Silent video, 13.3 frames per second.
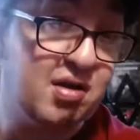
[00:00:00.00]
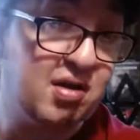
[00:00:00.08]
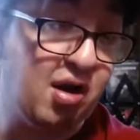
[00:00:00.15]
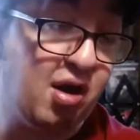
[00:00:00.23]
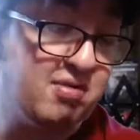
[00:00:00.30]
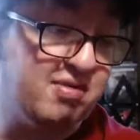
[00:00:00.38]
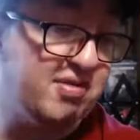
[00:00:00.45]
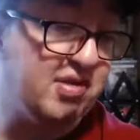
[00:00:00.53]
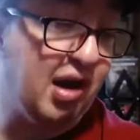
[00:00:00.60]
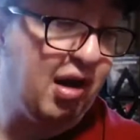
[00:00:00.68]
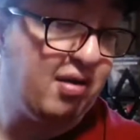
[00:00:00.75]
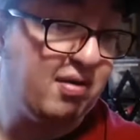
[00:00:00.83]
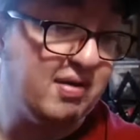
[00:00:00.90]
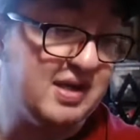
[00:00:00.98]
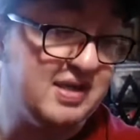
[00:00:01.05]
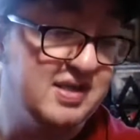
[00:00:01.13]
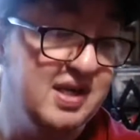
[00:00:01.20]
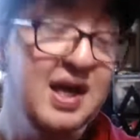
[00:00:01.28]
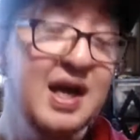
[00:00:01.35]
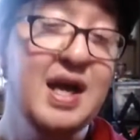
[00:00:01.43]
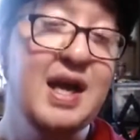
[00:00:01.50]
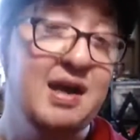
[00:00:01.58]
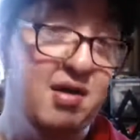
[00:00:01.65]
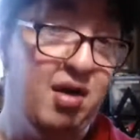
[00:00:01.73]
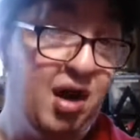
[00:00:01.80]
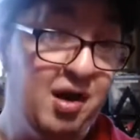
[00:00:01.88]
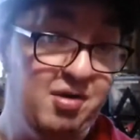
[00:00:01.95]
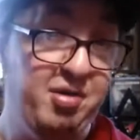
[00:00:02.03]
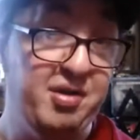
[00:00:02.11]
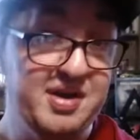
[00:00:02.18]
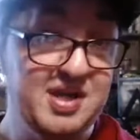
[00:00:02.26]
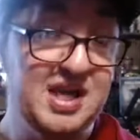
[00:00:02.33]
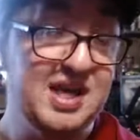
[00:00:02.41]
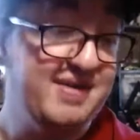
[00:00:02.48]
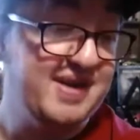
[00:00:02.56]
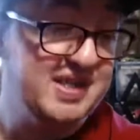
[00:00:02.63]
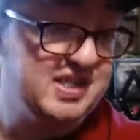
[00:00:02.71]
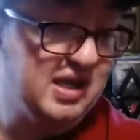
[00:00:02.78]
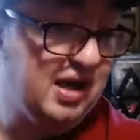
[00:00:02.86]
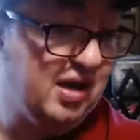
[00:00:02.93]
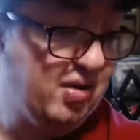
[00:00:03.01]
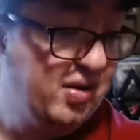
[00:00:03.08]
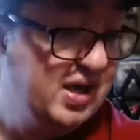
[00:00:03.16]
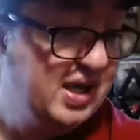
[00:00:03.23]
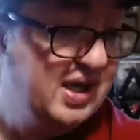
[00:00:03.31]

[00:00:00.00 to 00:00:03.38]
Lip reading: Curse of Darkness and also the TV show